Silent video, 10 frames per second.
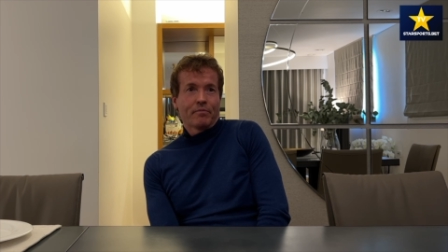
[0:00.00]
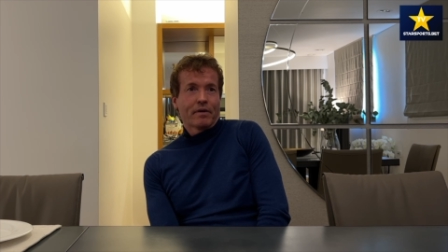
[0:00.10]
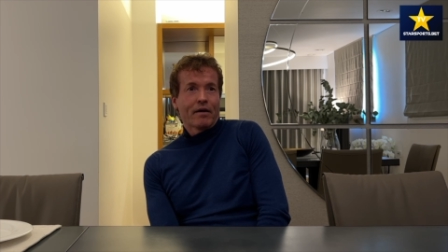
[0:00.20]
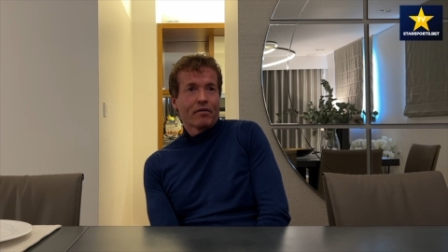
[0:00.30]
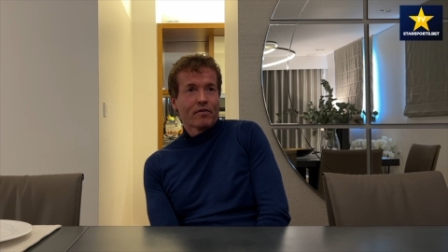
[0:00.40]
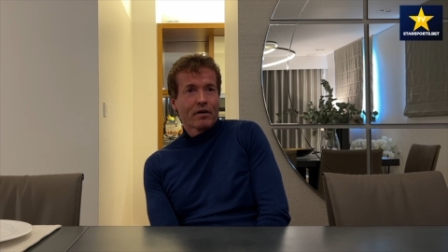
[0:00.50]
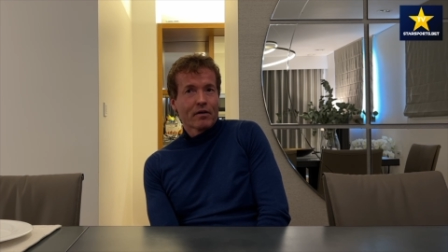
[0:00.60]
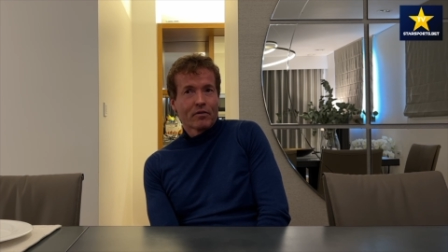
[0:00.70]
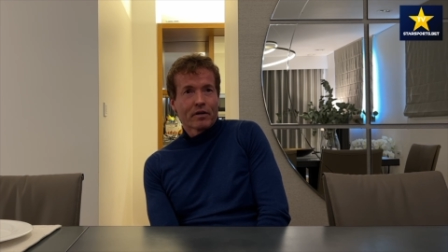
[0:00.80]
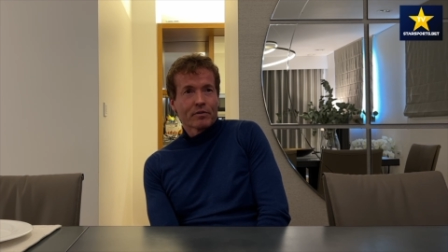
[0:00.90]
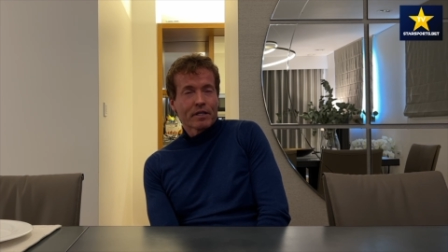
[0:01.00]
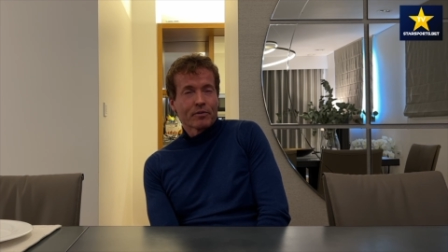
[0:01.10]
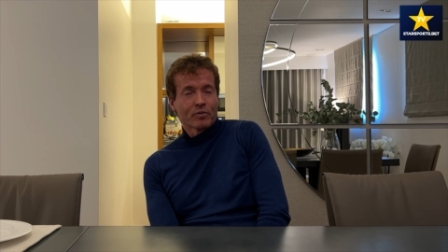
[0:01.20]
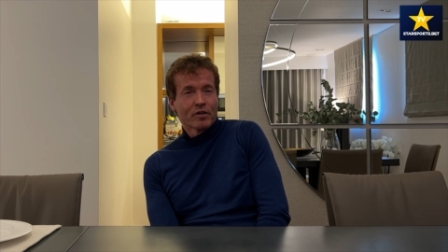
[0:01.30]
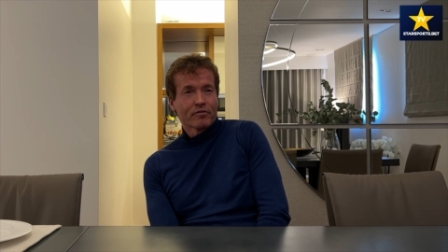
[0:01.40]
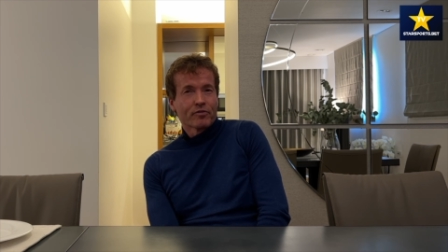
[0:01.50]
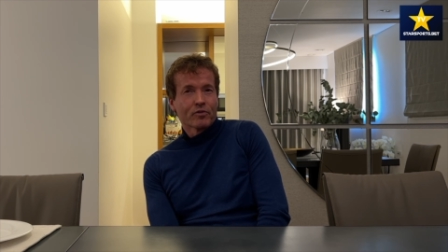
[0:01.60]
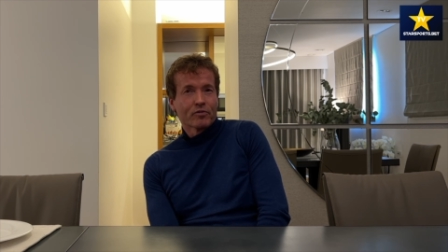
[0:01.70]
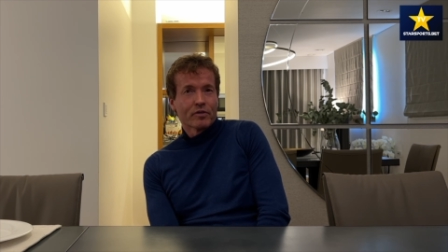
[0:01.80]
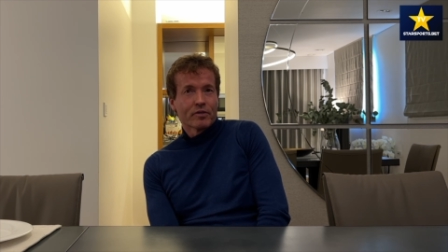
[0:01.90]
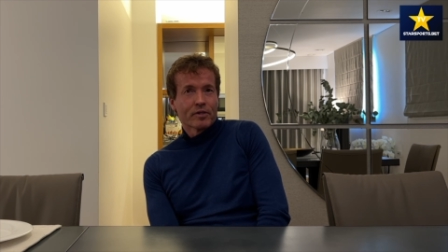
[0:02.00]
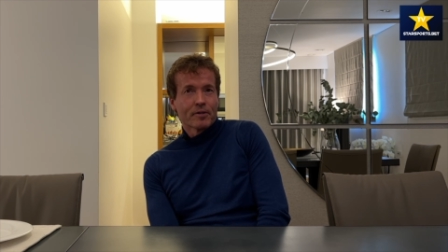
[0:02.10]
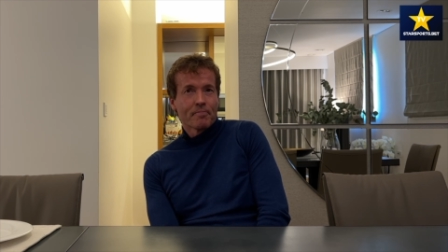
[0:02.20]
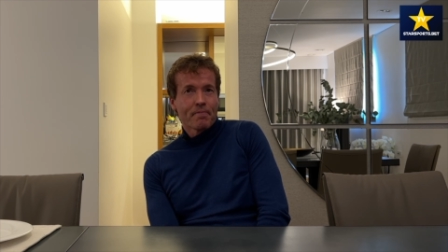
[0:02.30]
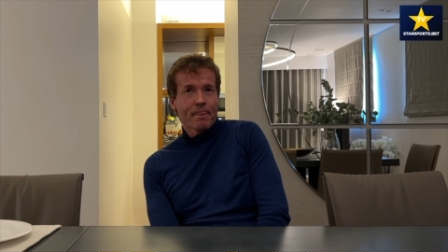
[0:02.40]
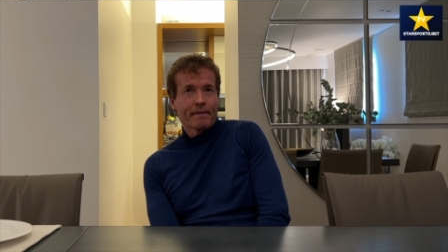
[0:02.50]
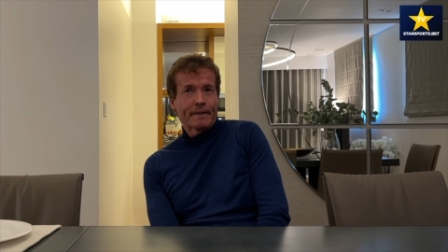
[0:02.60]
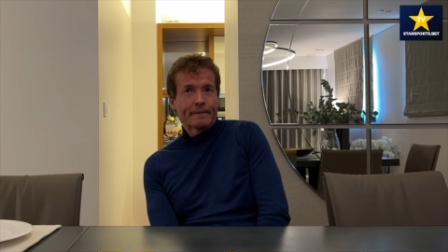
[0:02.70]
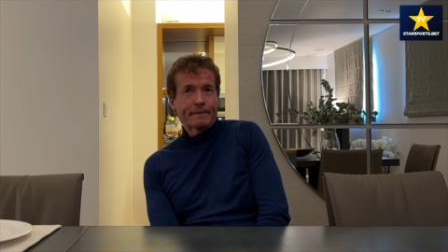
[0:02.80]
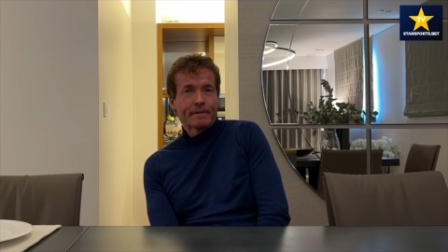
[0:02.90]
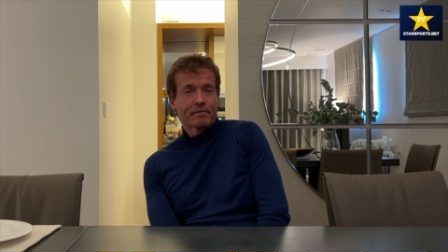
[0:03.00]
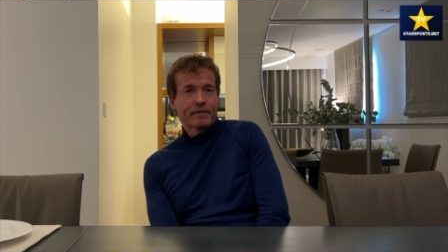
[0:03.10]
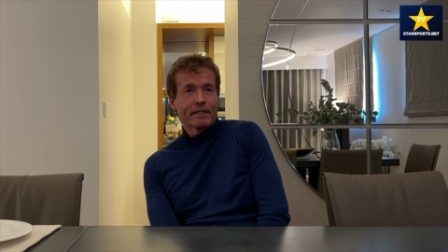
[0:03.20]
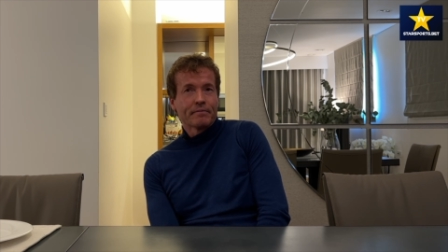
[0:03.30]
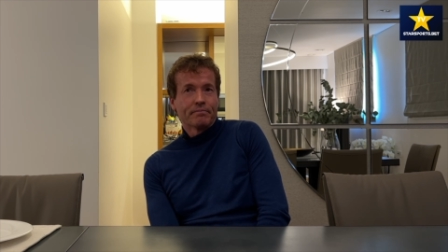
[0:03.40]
how long I was able to work for, and really